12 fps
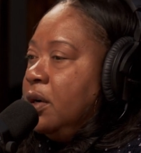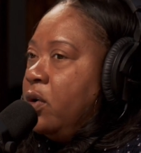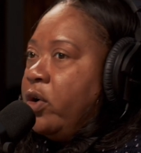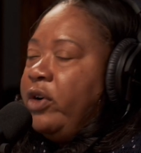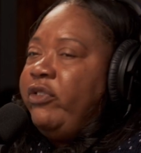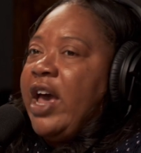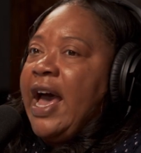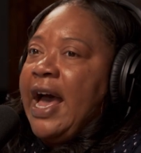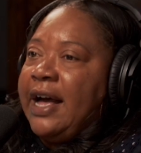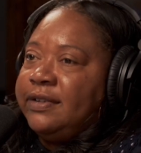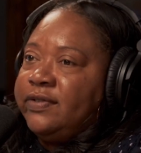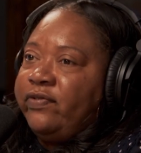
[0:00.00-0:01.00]
or if
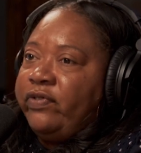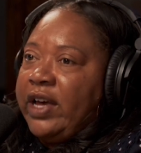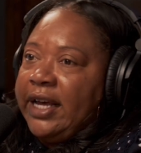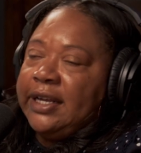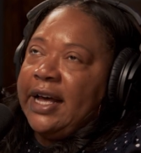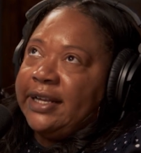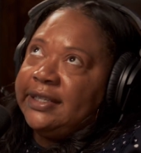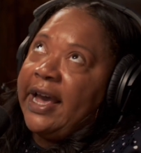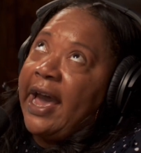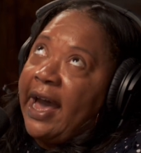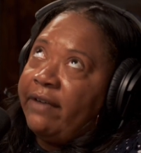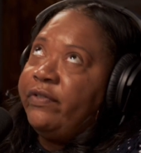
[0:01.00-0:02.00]
half
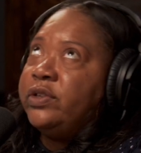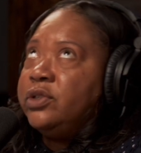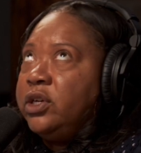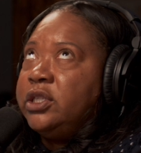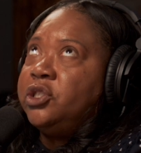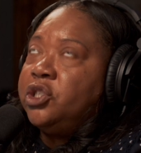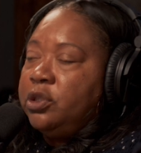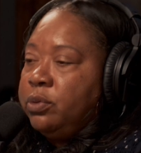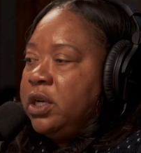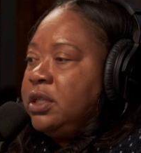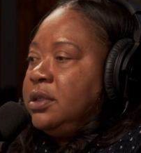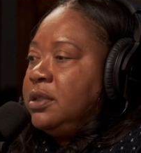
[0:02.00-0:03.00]
as good as she
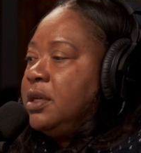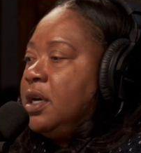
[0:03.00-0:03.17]
was,